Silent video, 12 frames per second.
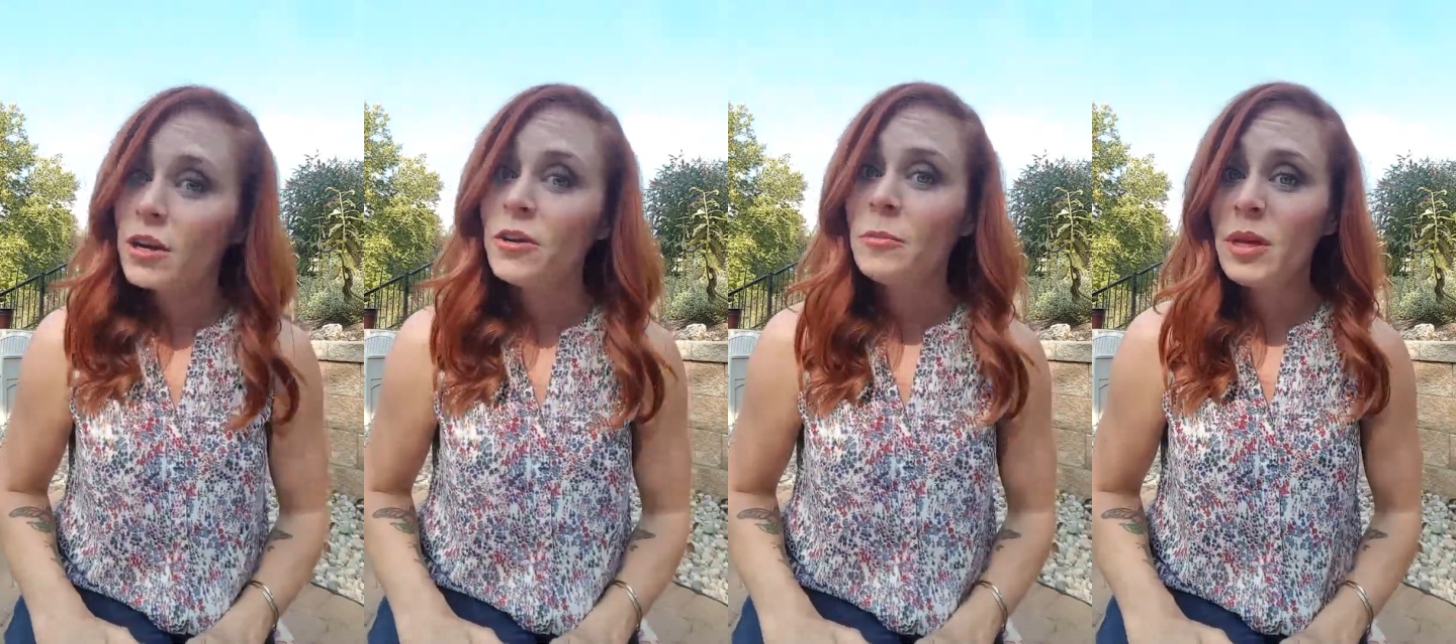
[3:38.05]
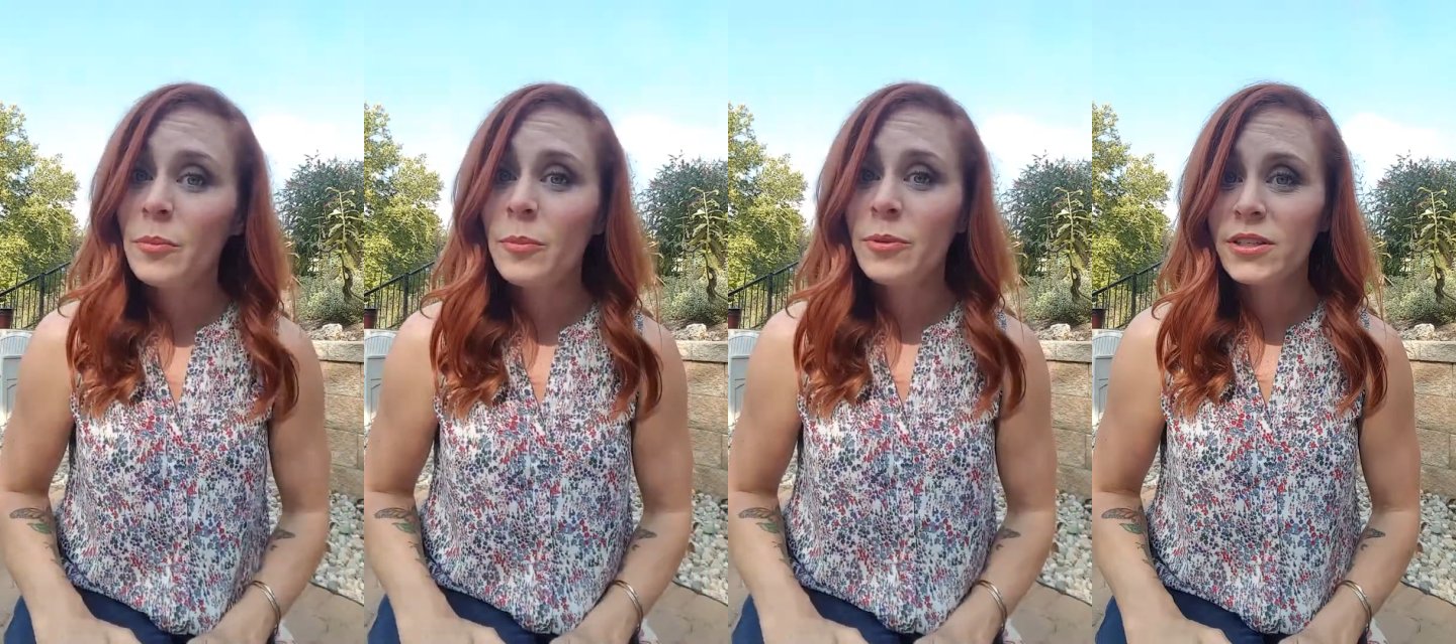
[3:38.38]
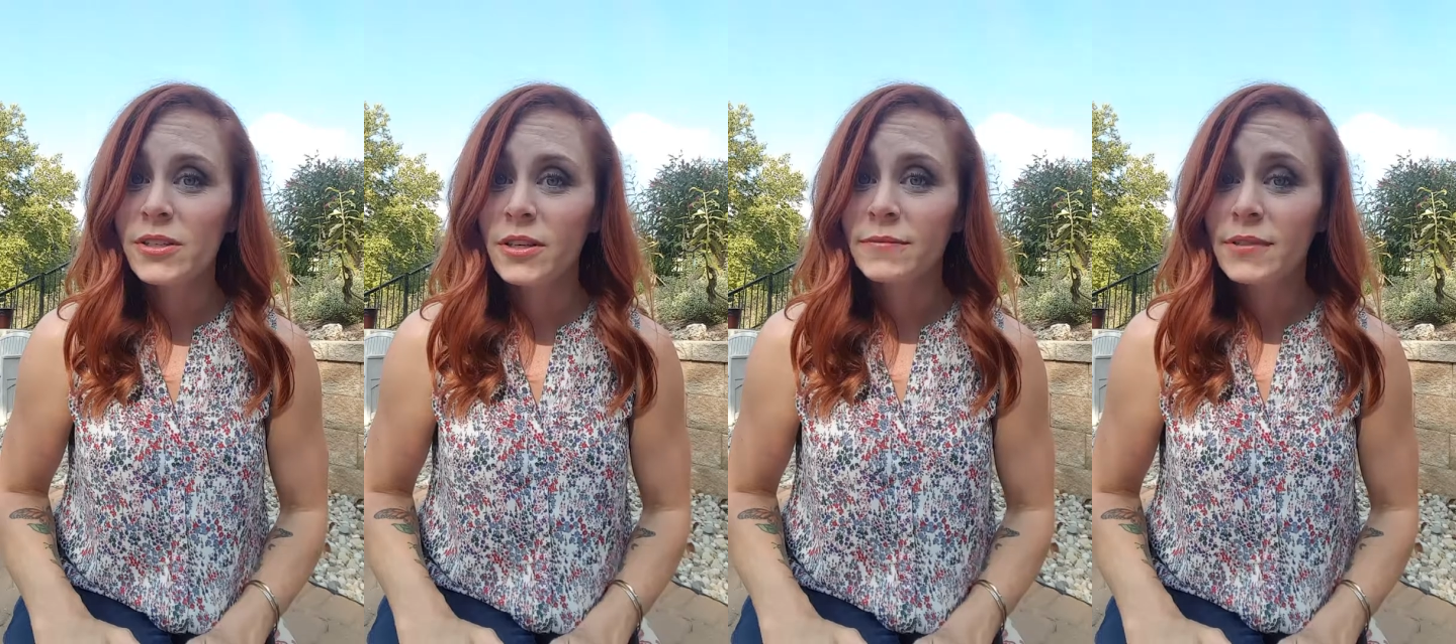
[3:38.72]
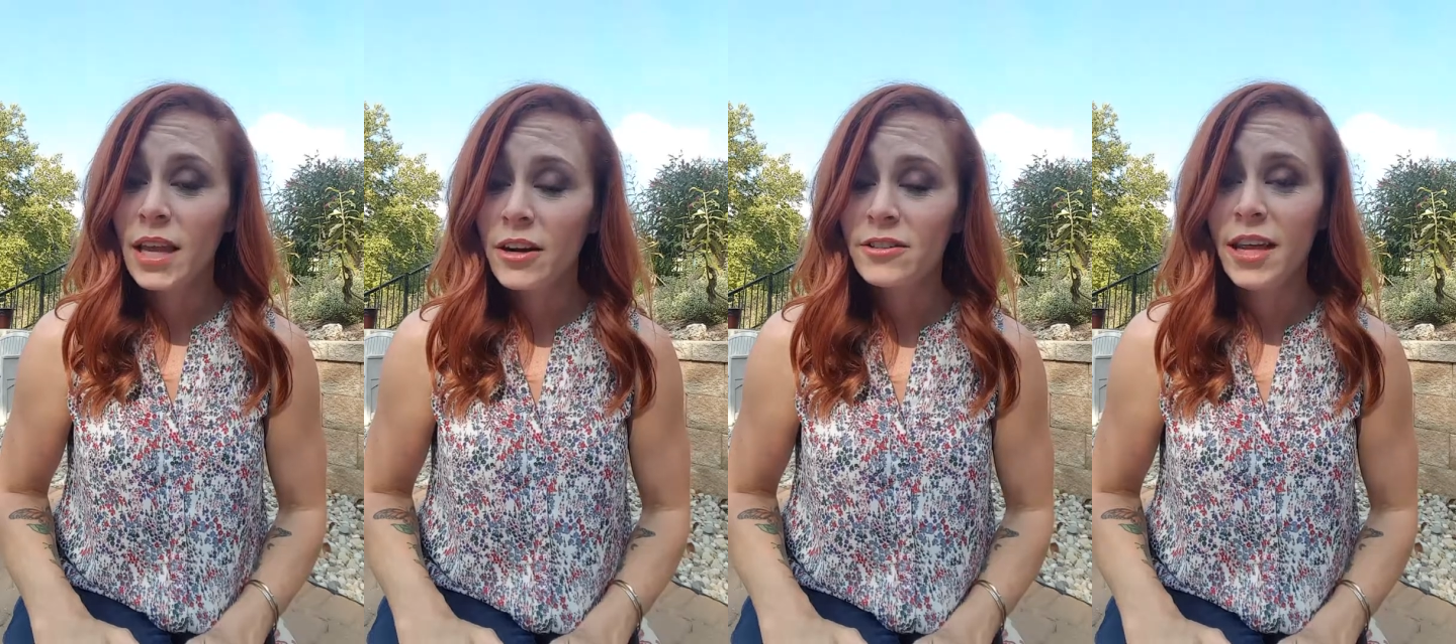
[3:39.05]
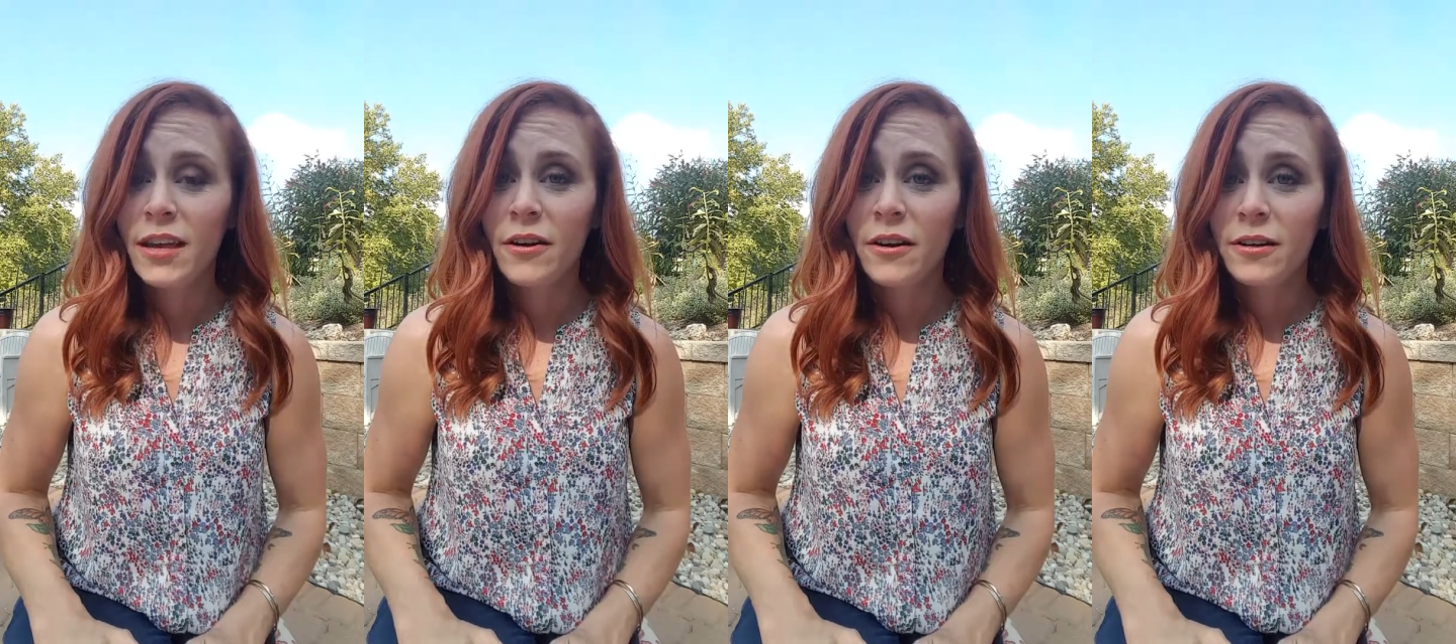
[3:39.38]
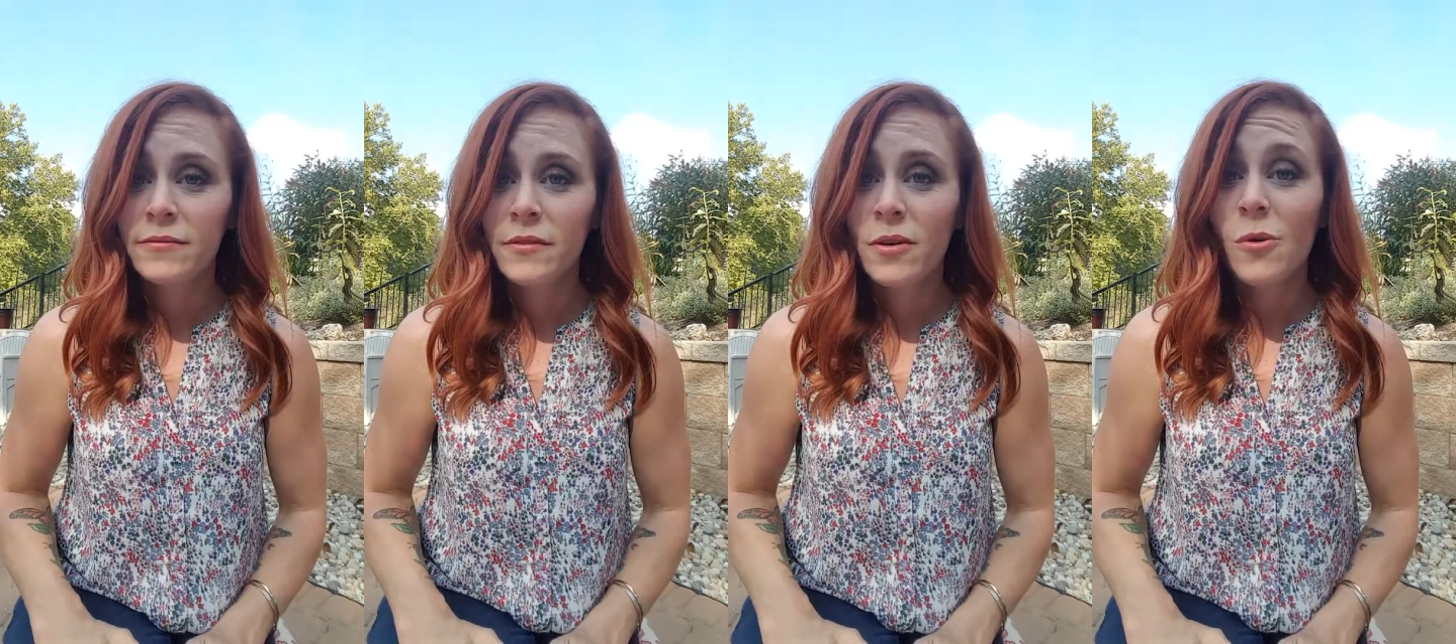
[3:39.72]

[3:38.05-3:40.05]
you a people pleaser, caretaker,